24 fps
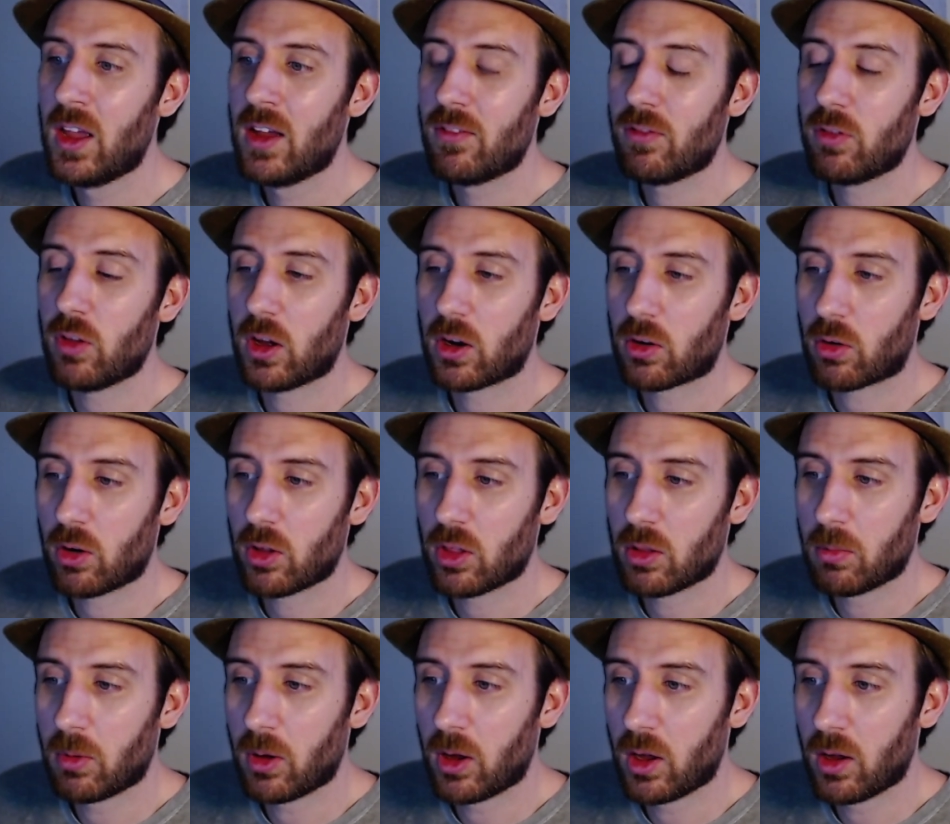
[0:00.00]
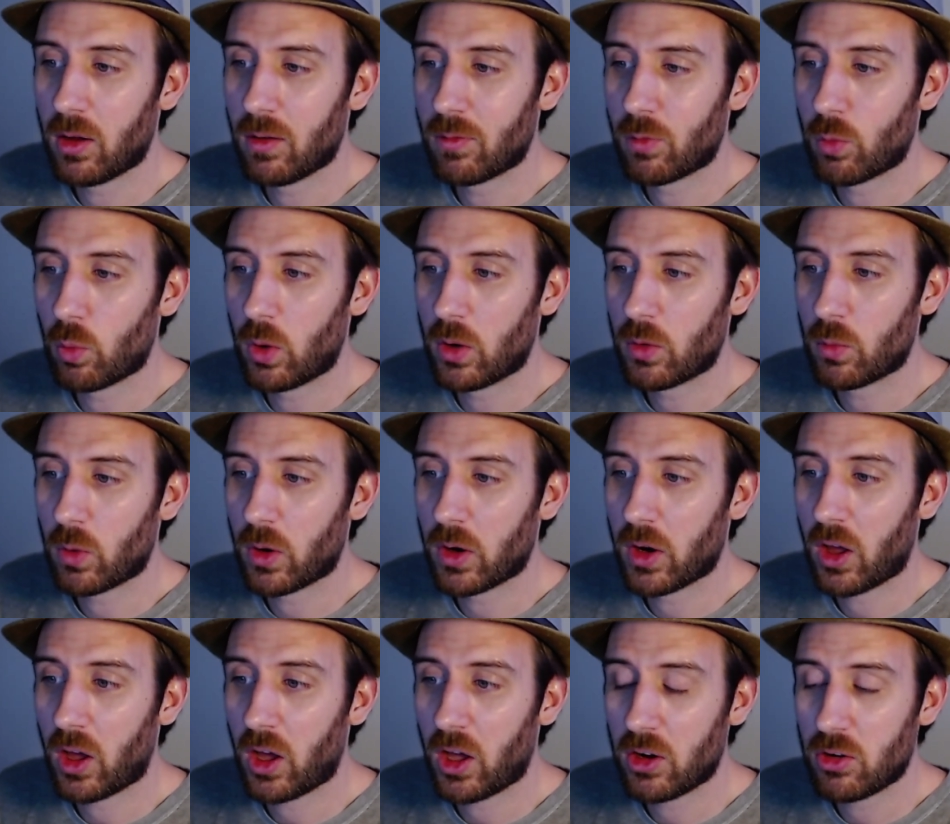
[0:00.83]
The logarithm of
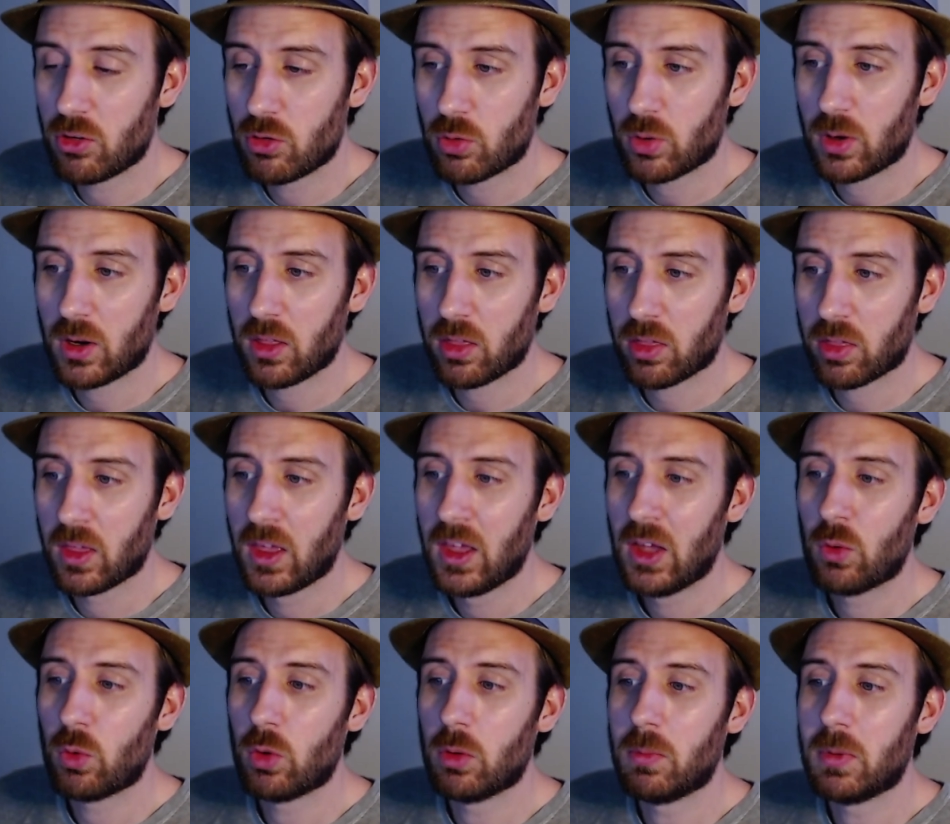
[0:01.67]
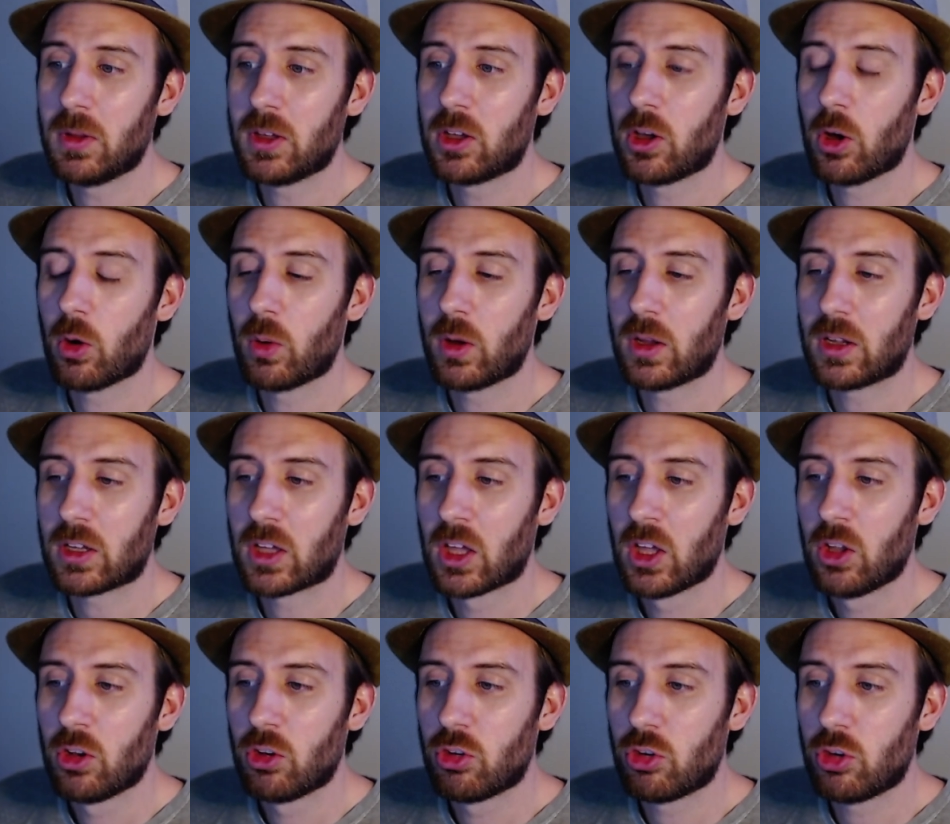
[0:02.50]
1/100th would be going
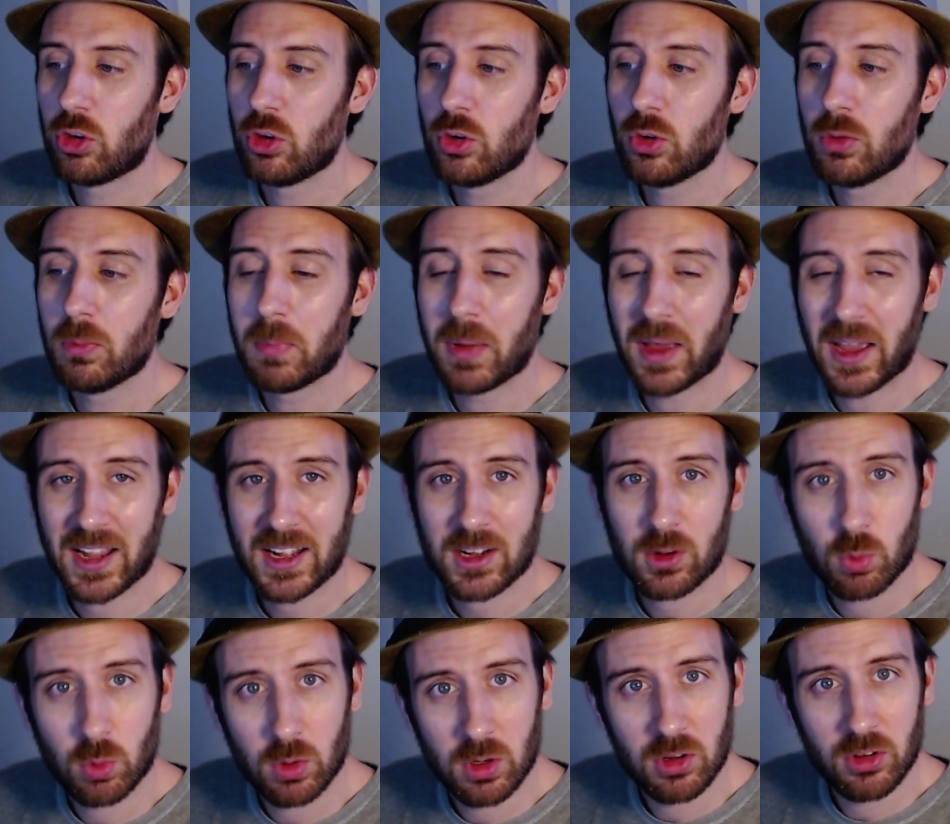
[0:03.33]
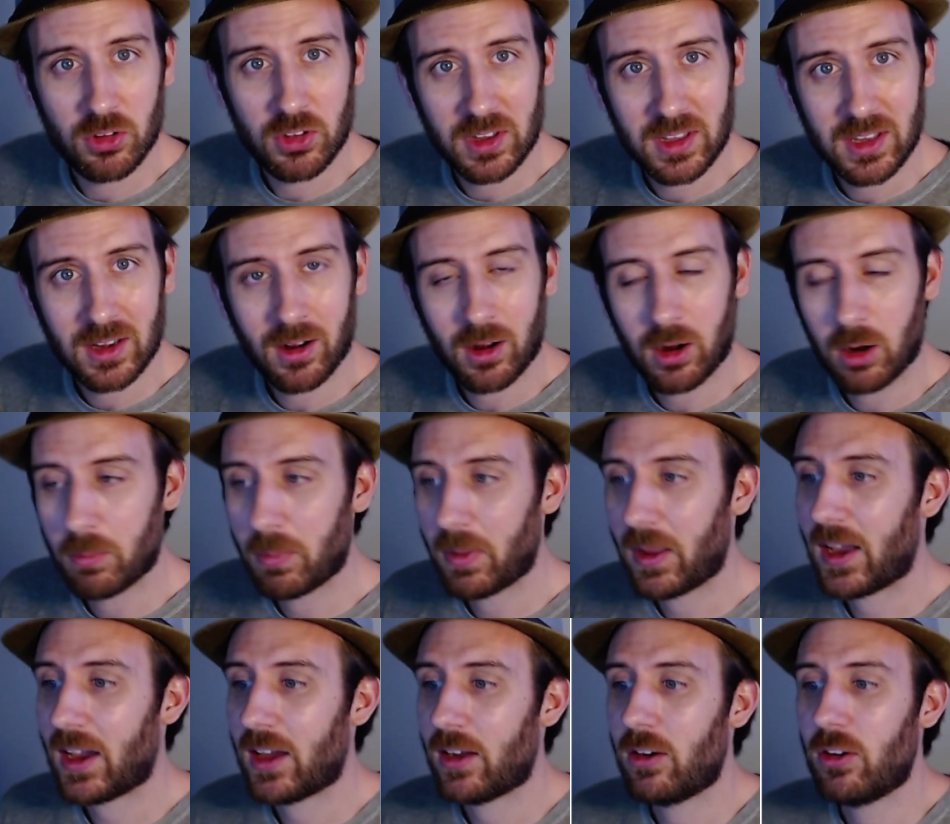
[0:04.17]
2 backwards in our
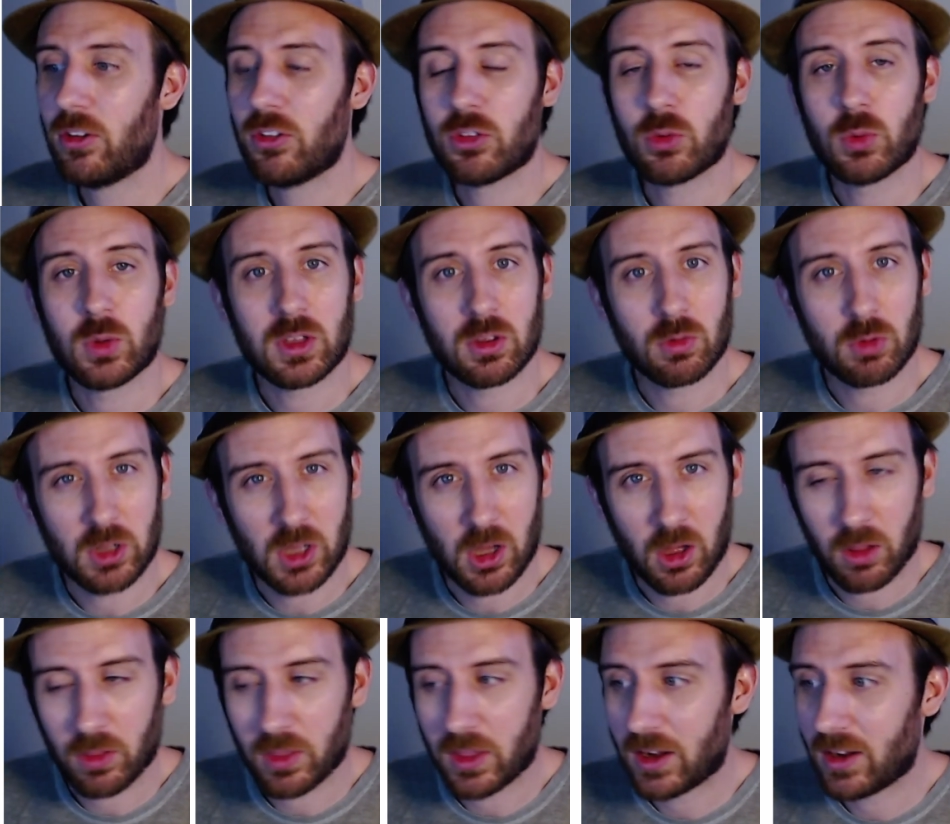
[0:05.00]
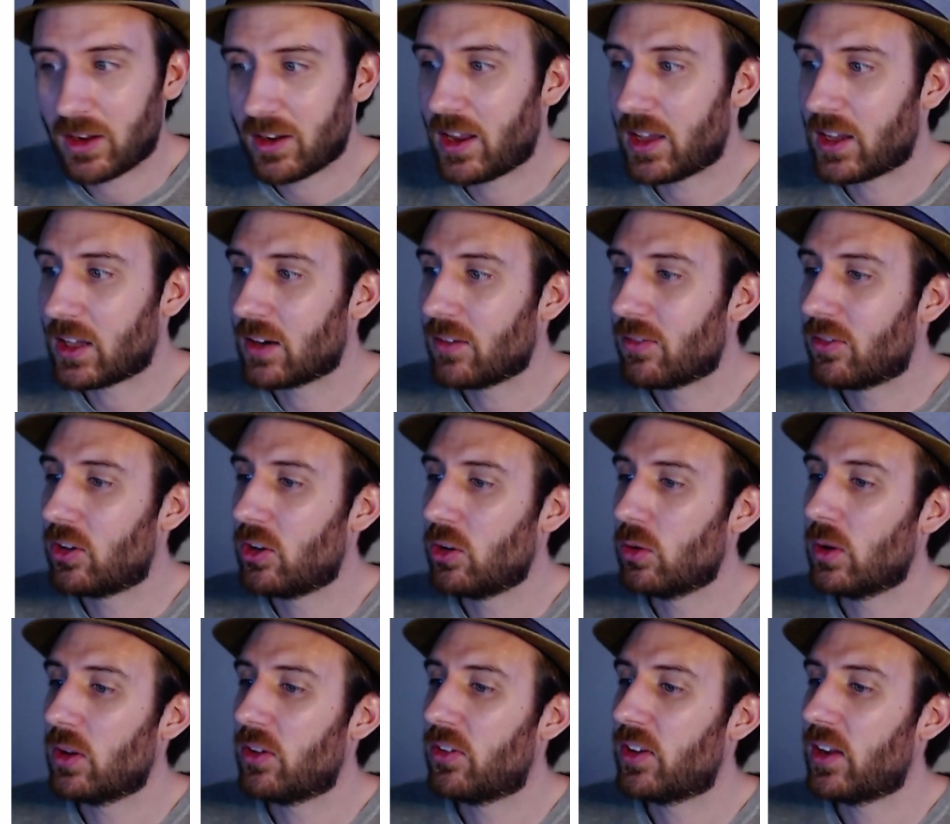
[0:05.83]
pattern, so we could call that a
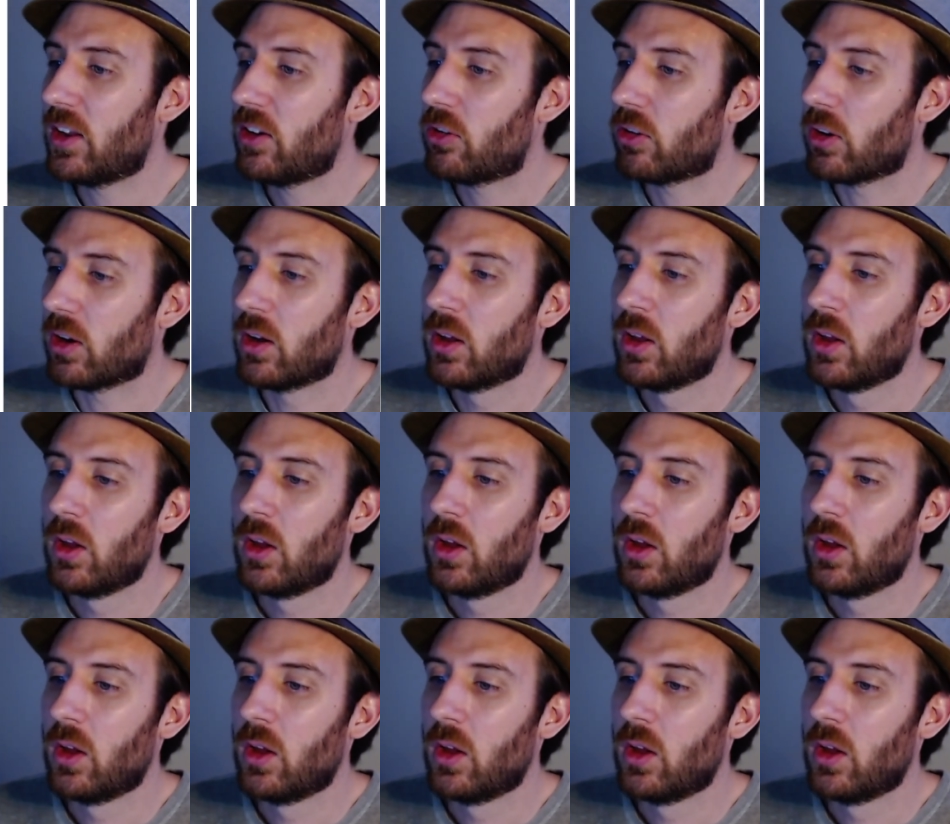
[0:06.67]
-2, etc.